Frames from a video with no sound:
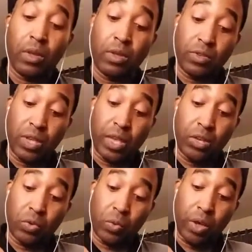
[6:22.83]

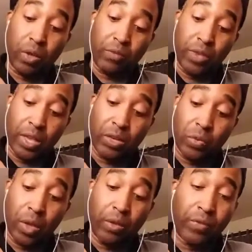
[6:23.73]
10 12 10
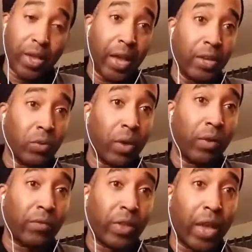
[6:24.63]
12 9
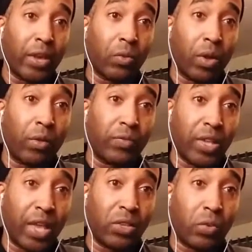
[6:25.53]
12 9 12
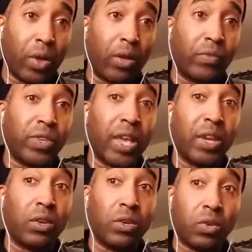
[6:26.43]
10 12
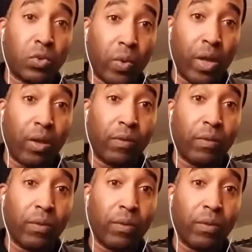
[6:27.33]
10 12.